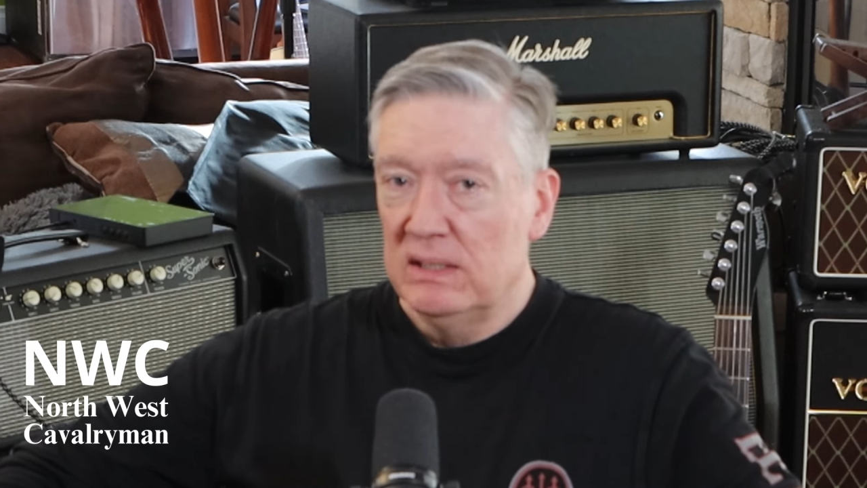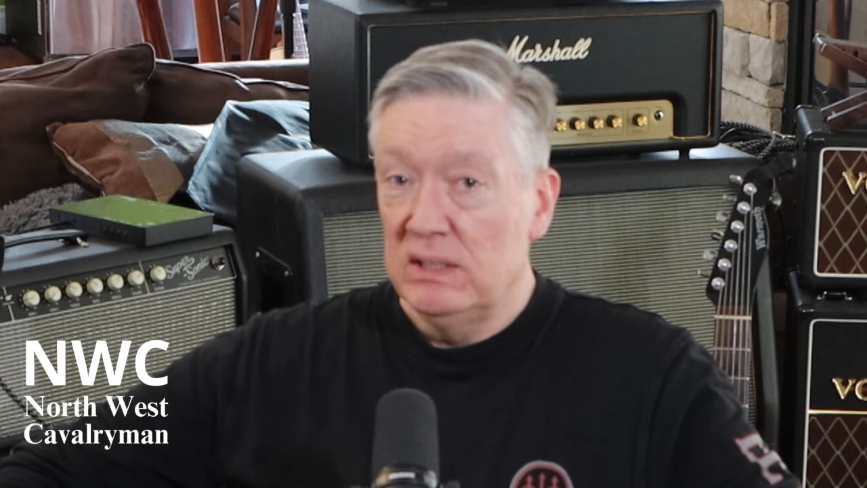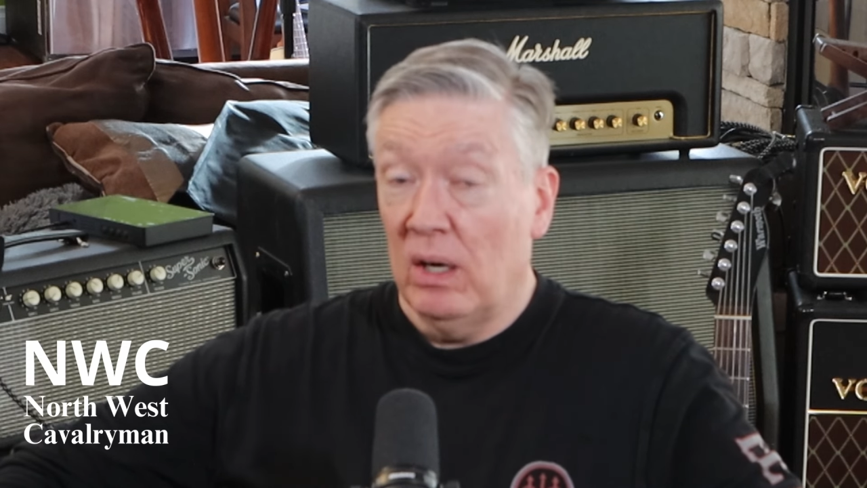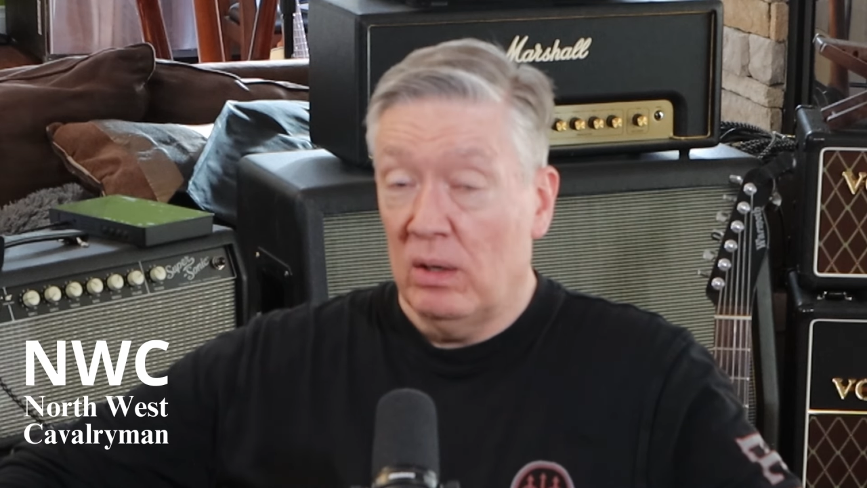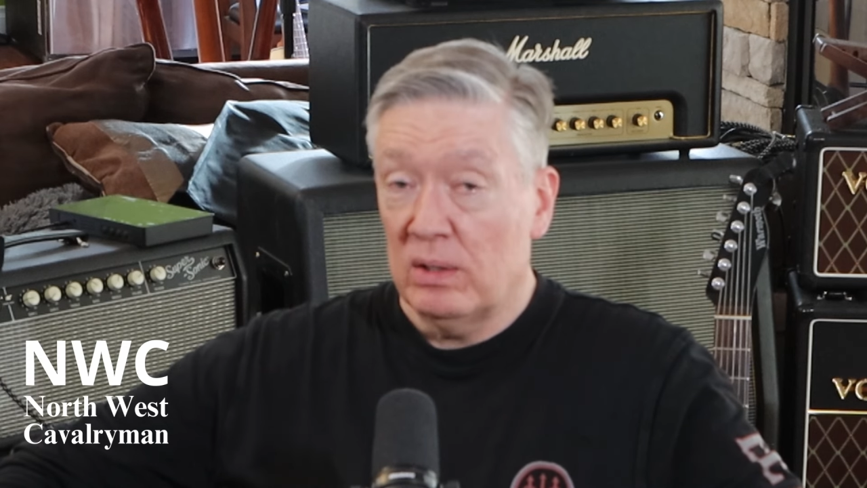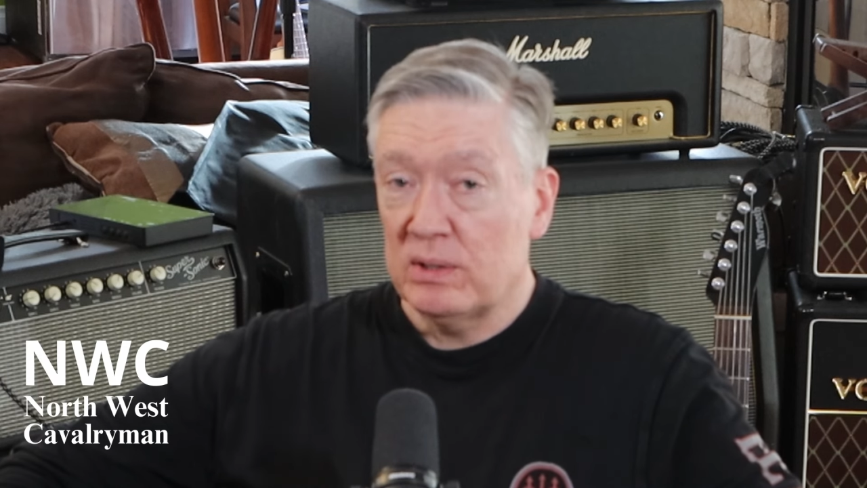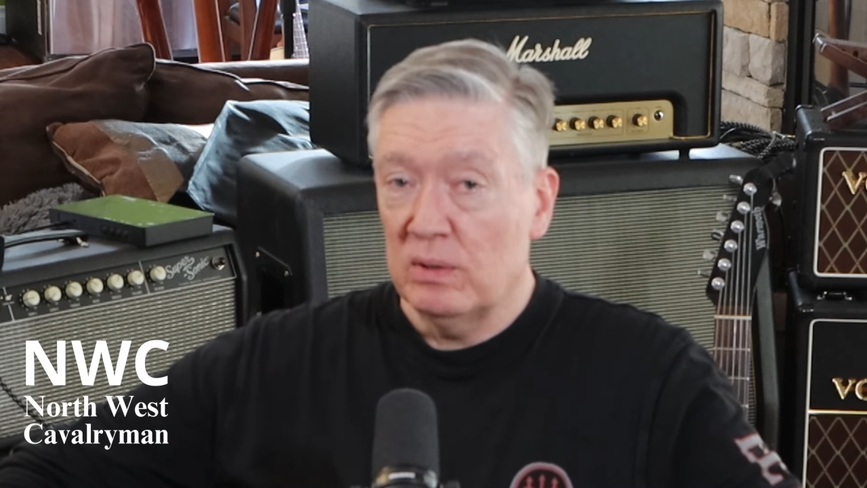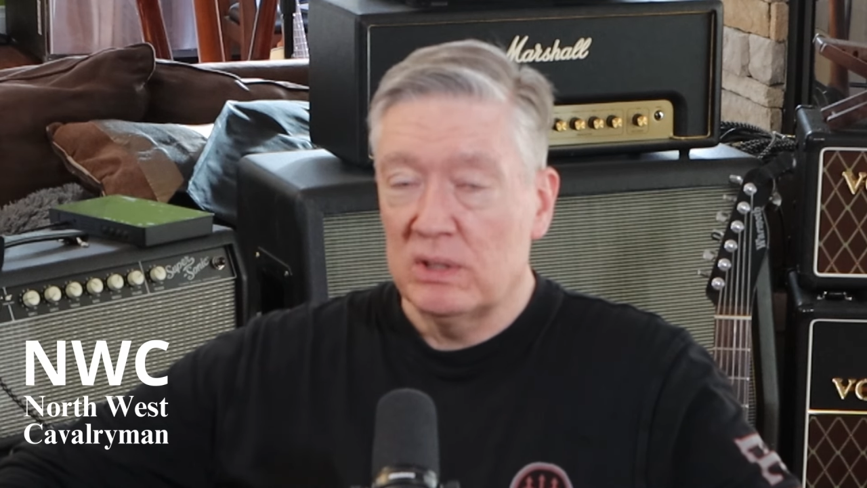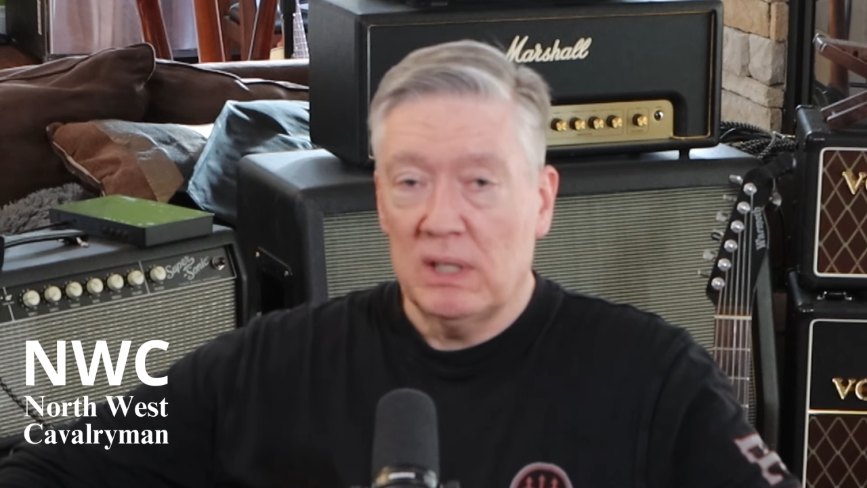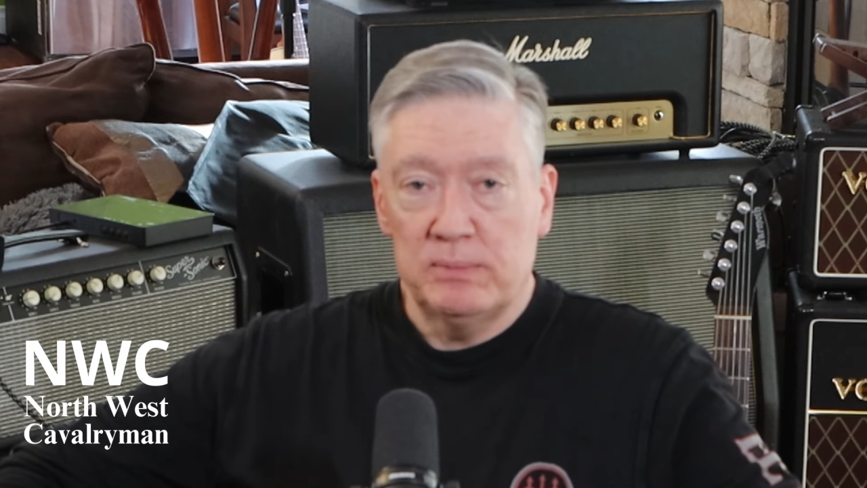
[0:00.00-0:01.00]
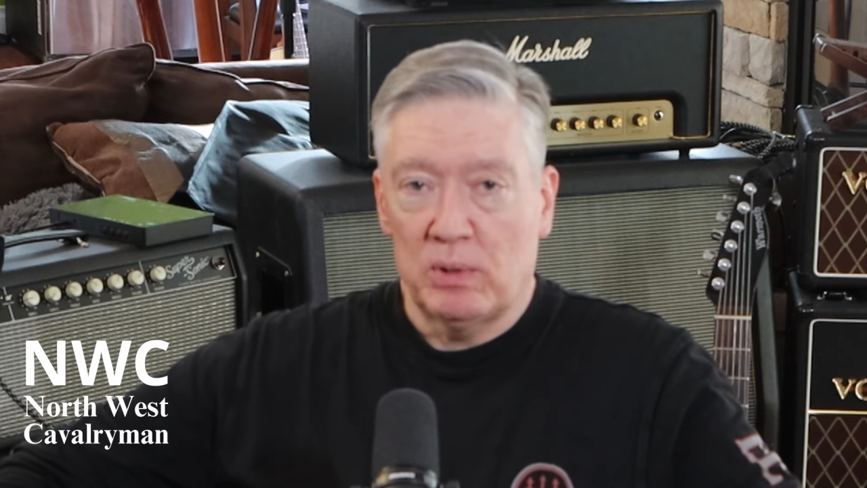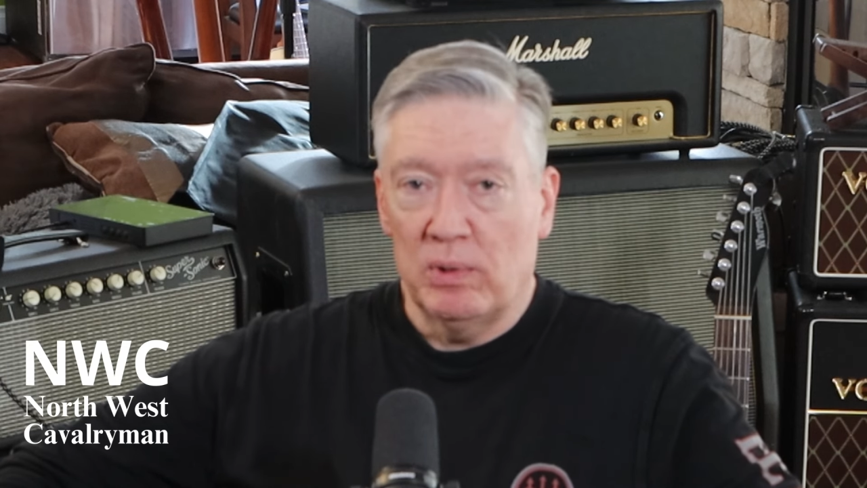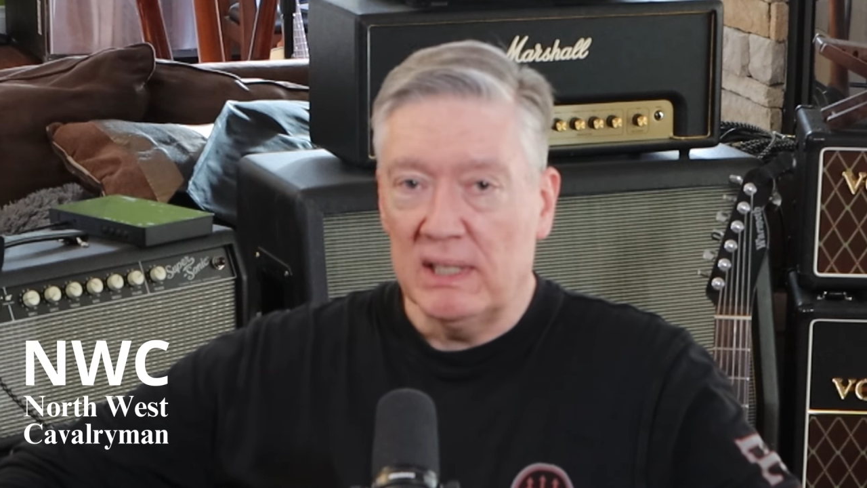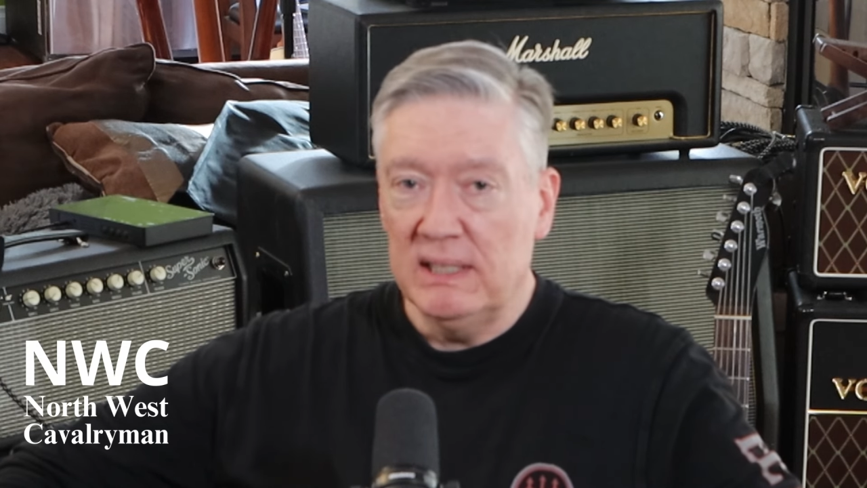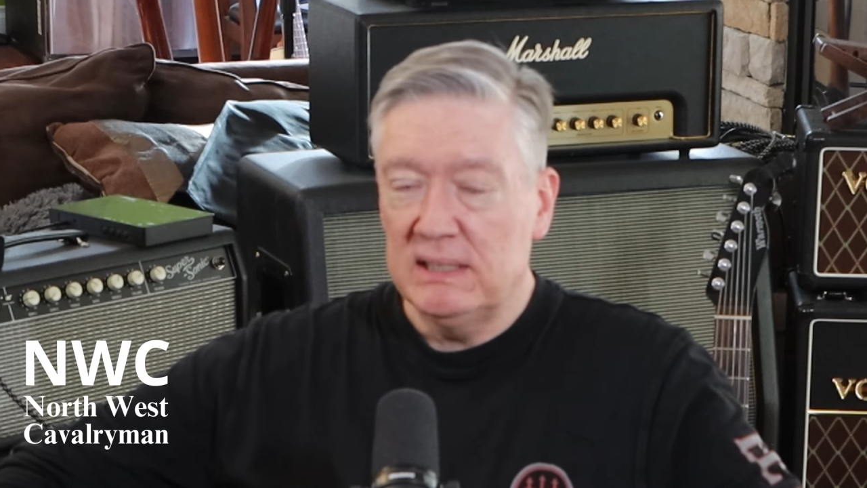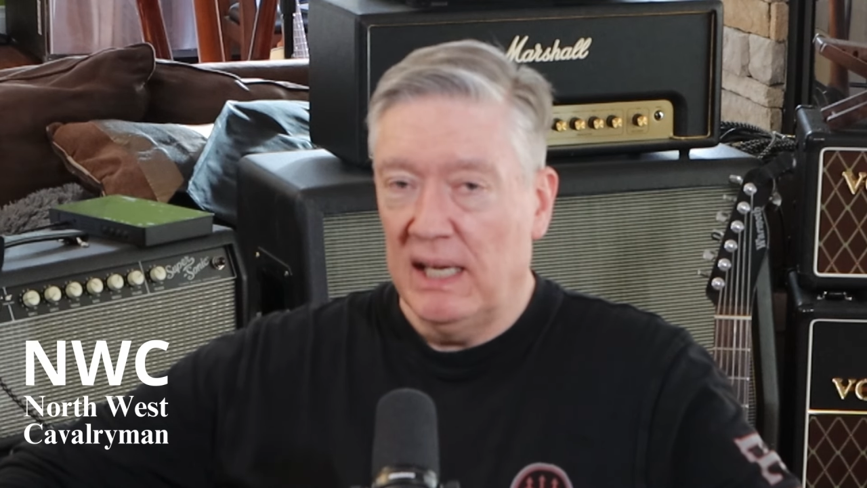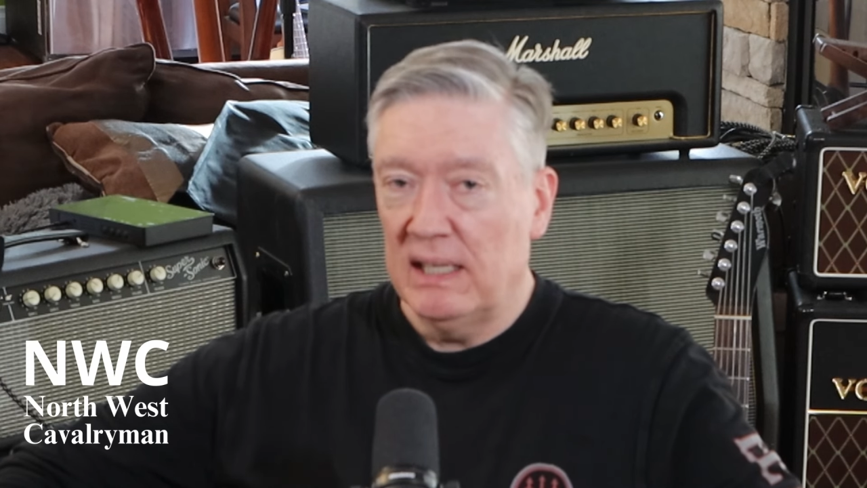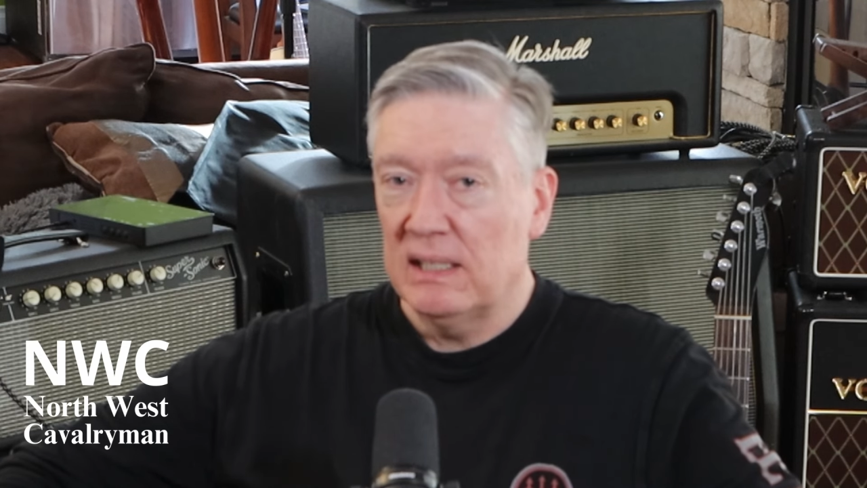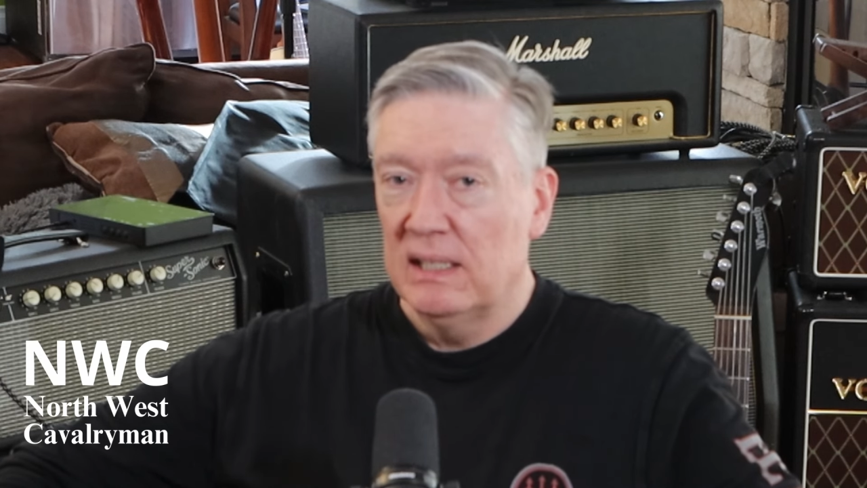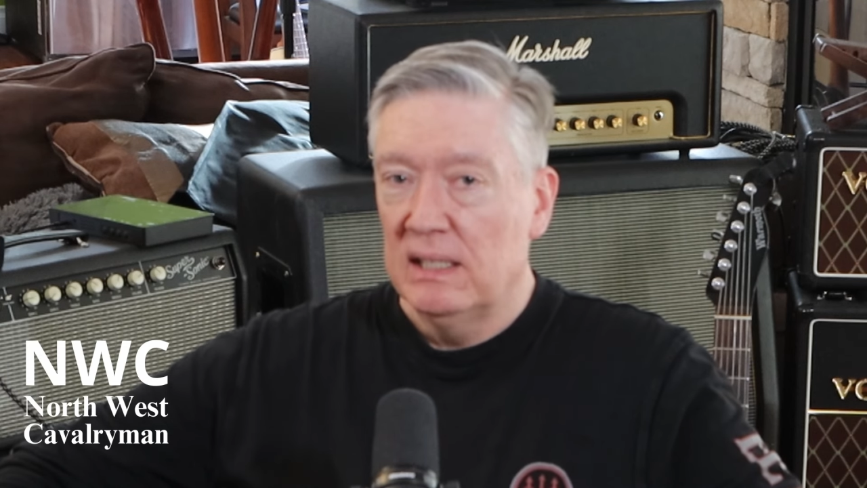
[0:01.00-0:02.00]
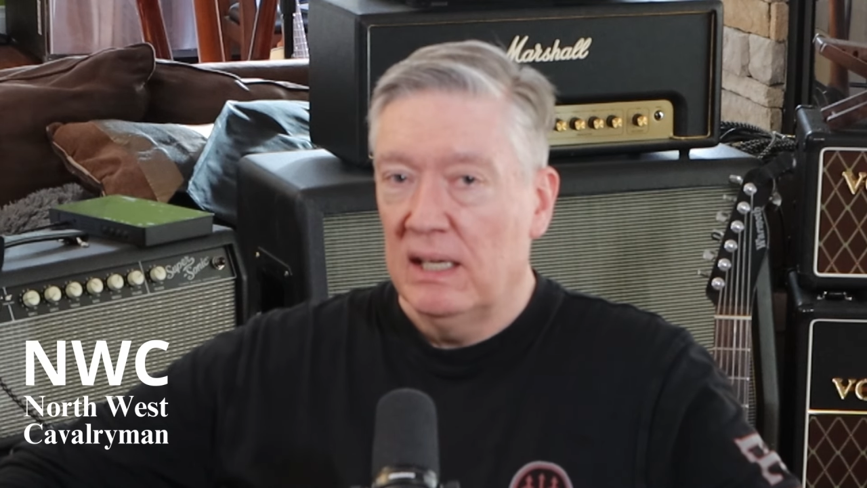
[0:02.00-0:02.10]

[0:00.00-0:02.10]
She also subsequently sent